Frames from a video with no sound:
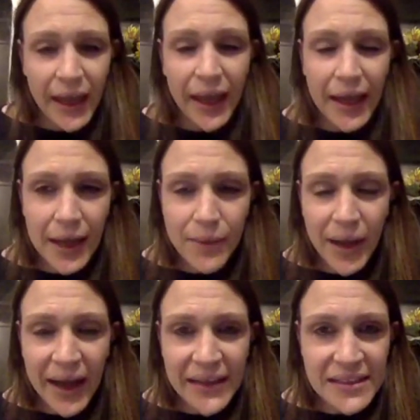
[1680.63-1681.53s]

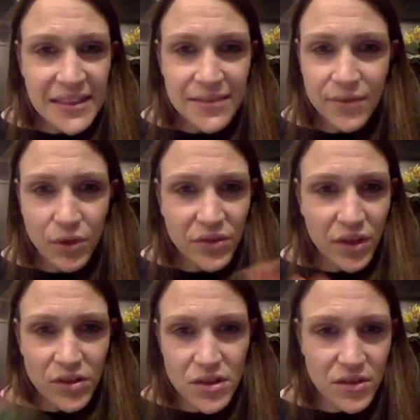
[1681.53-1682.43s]
and is involved in
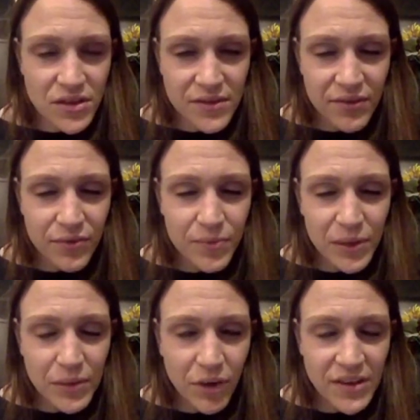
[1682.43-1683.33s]
lots and lots of different body
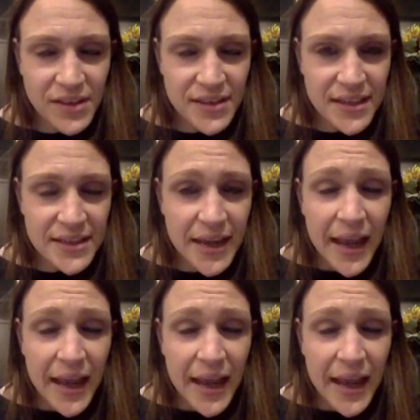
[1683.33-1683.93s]
processes.